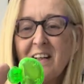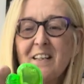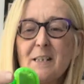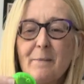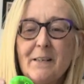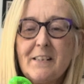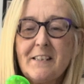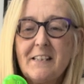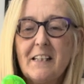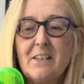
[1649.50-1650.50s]
You're supposed to
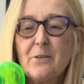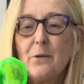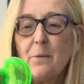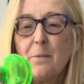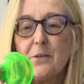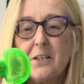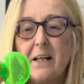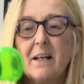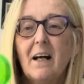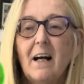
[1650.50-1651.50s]
stick your toothbrush
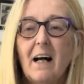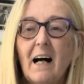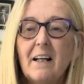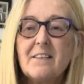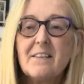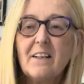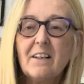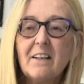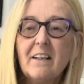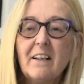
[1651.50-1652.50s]
in, and
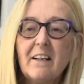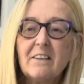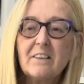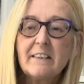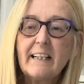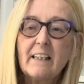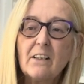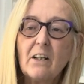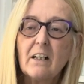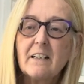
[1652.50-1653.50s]
so just like a
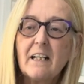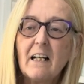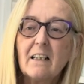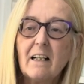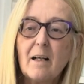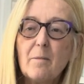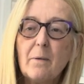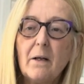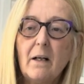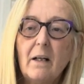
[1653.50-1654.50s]
crocodile clip.
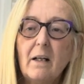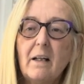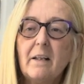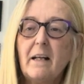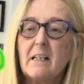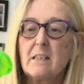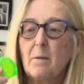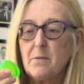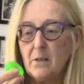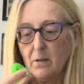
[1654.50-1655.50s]
That's
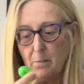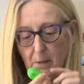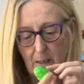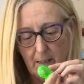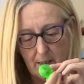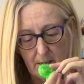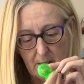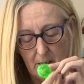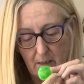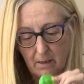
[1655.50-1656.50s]
absolutely brilliant.
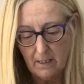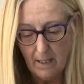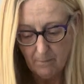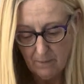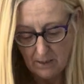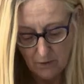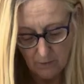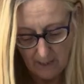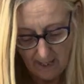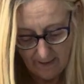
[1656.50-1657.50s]
Yeah, I do
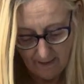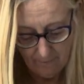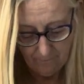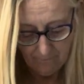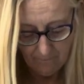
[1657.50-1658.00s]
like them,